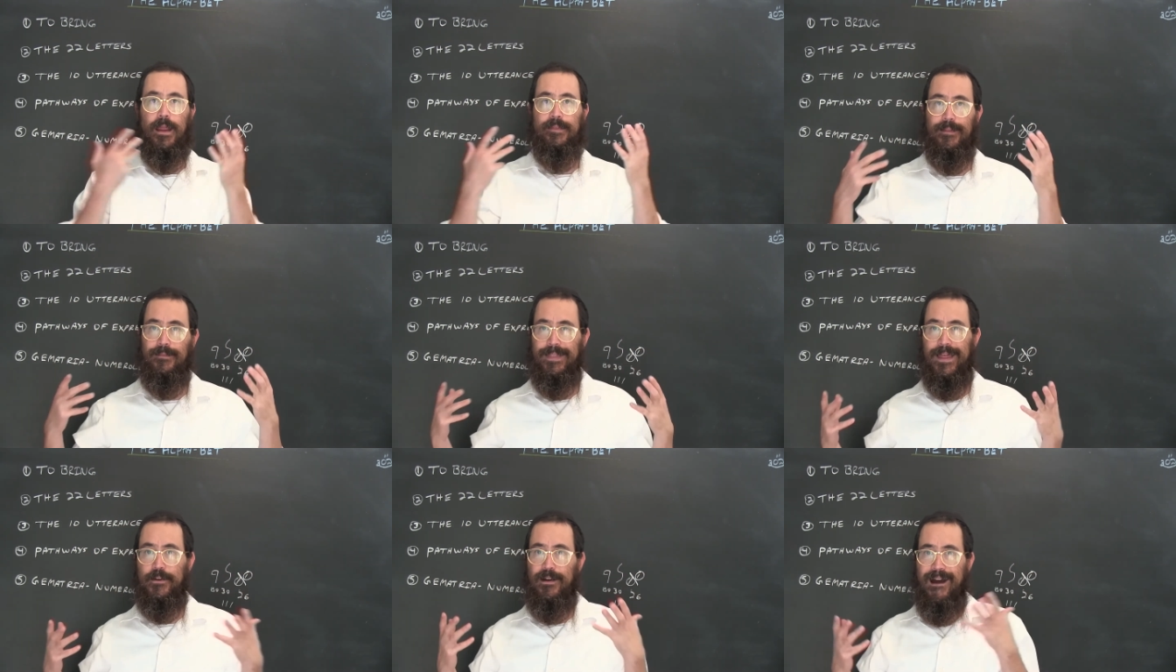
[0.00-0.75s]
And the
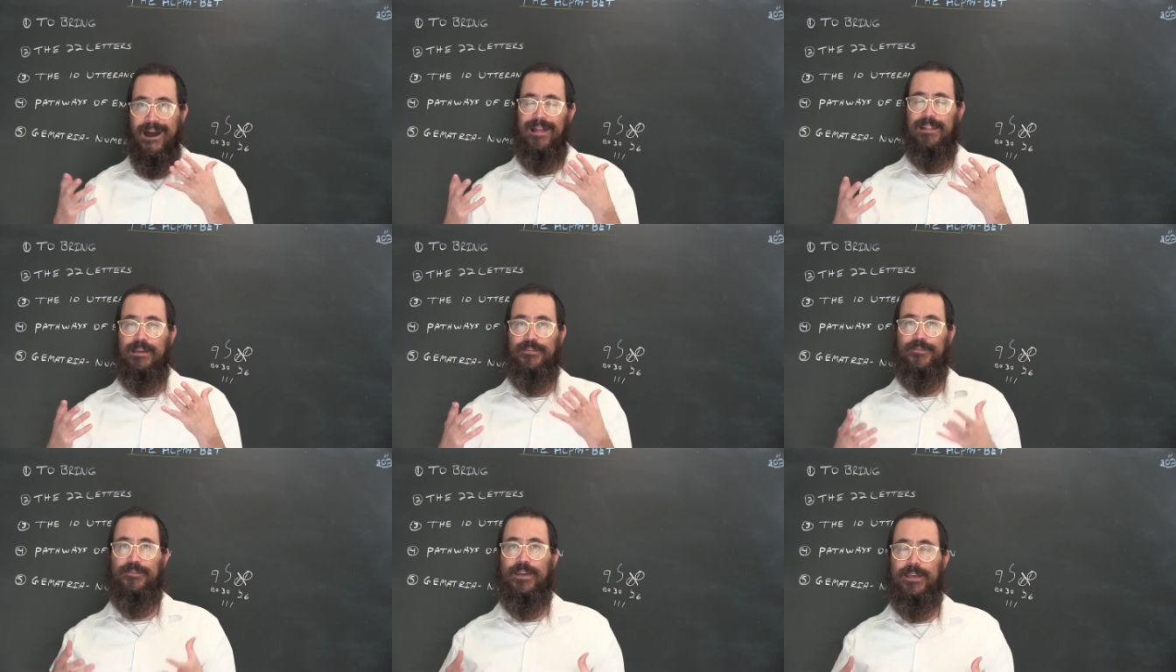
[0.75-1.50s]
letter
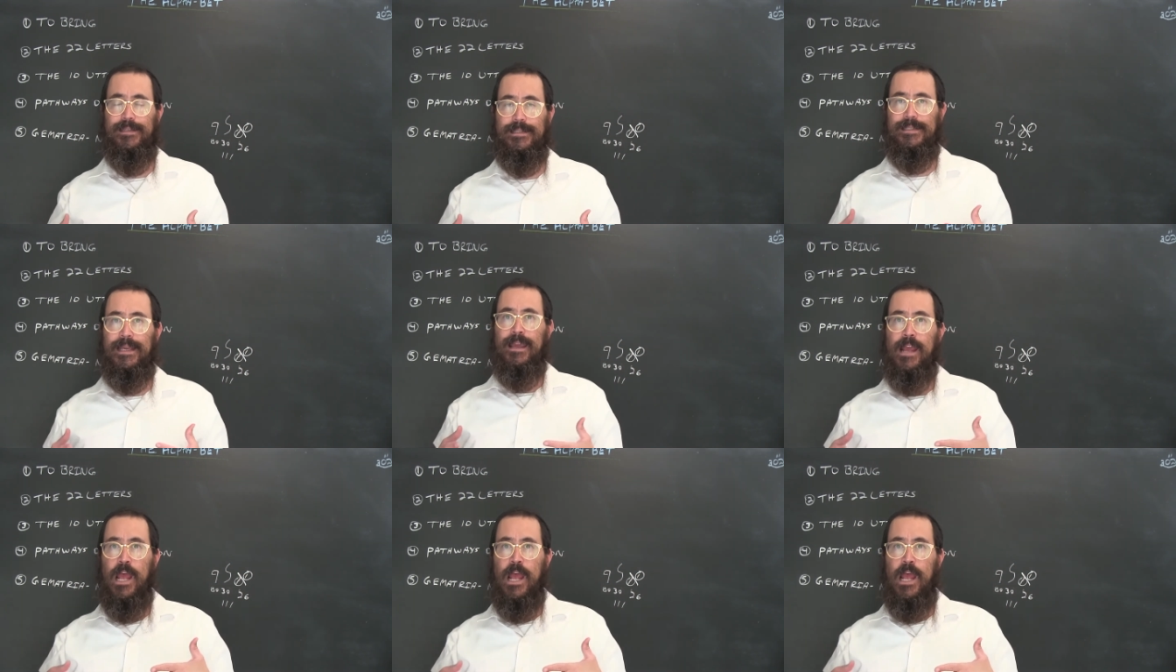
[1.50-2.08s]
Aleph is